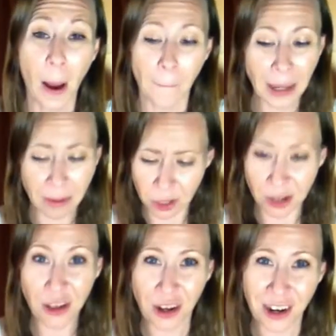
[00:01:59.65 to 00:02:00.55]
But I'm
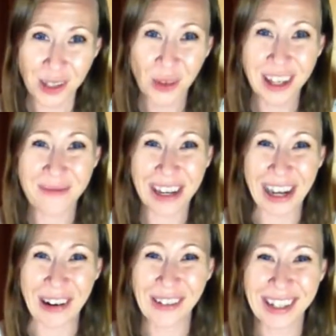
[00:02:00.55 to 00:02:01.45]
sure the cards will let me
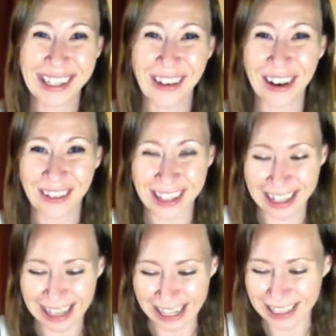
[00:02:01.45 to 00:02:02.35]
know what's going on with the
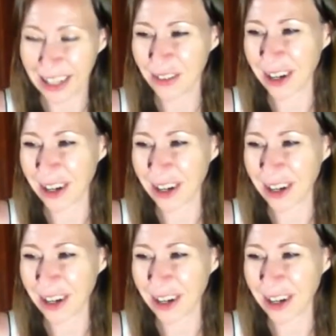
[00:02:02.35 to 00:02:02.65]
collective, all